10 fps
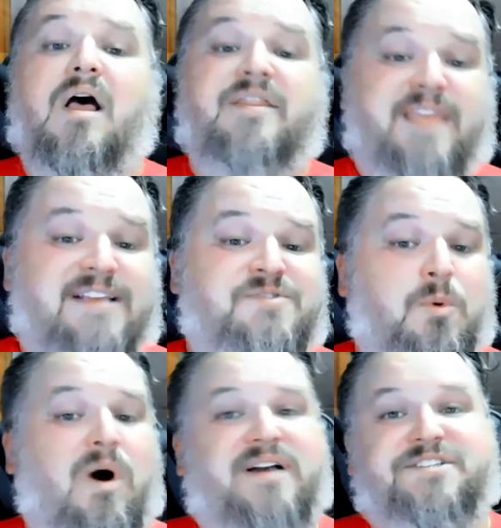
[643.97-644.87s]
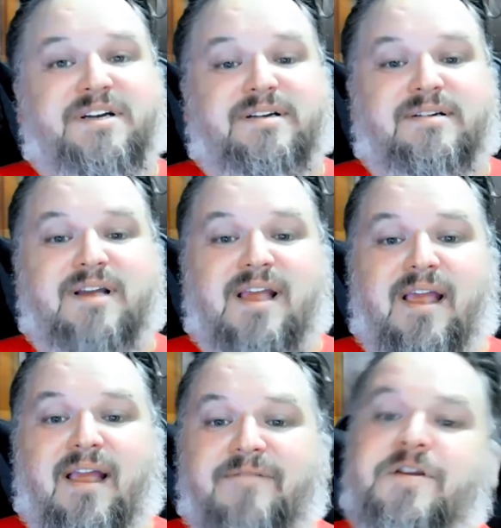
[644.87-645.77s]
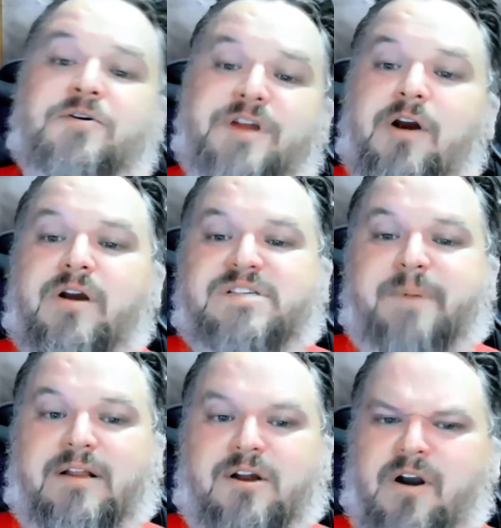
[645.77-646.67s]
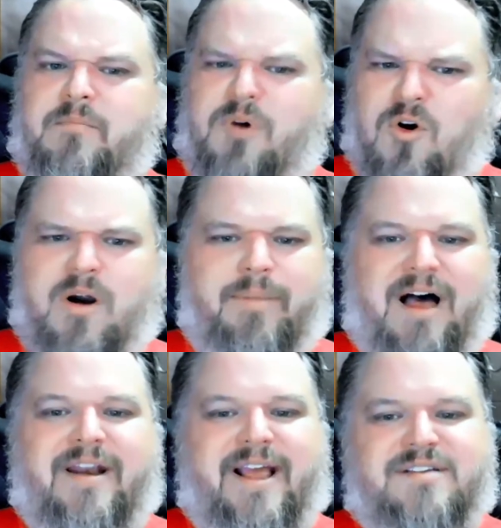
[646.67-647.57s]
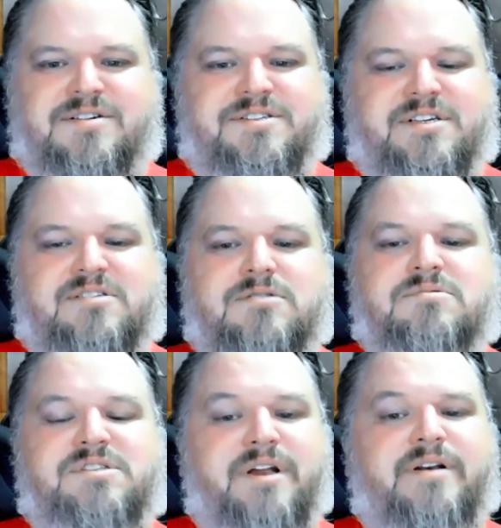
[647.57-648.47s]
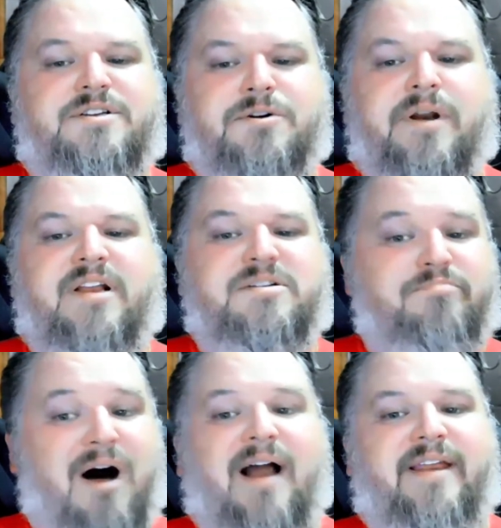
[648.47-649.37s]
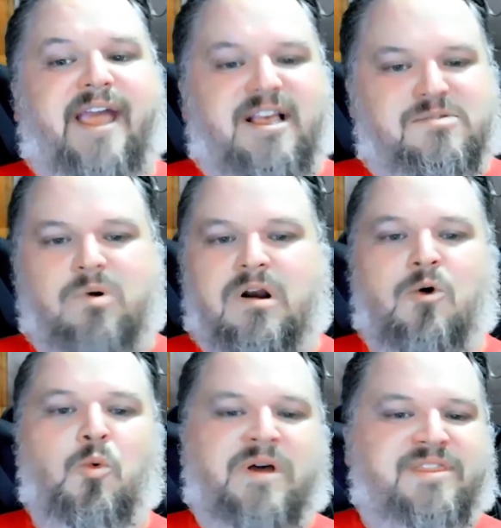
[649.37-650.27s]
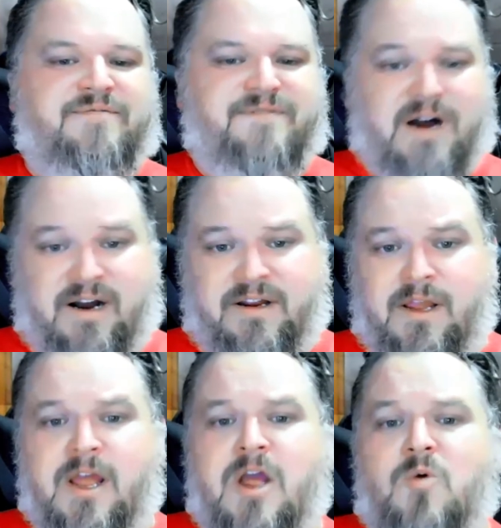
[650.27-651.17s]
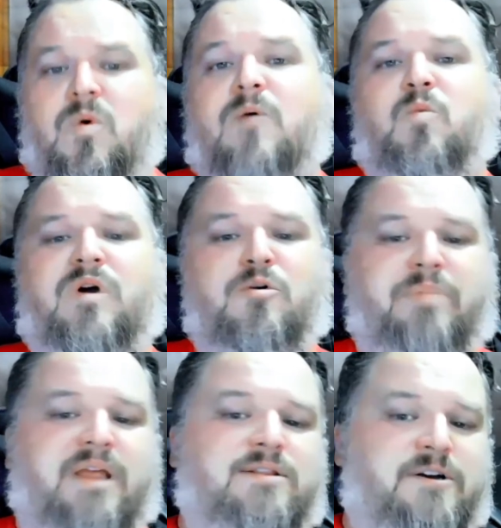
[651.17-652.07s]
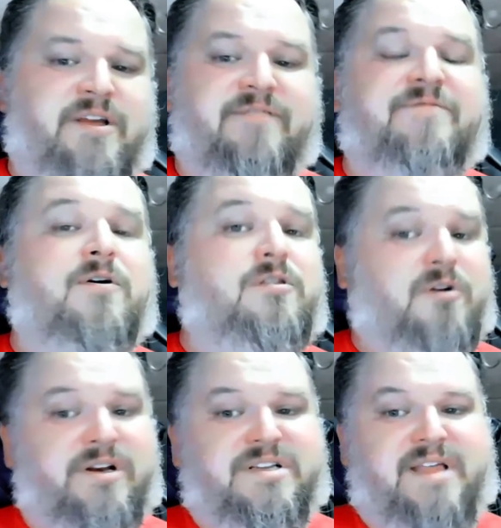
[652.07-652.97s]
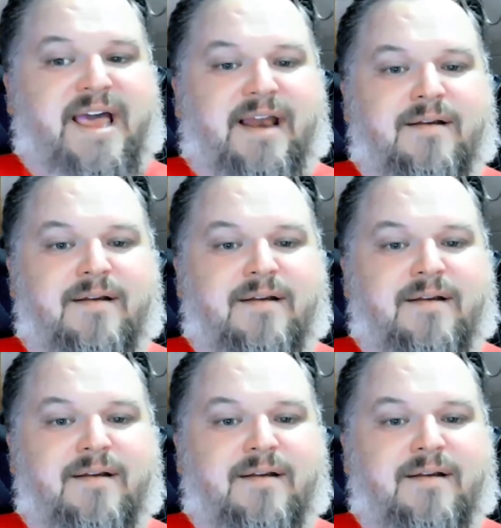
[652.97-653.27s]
Thanks for watching. If you're curious about learning more about exorcisms, then tune into Podcast 10 What the Fuck, where we'll be looking further into that.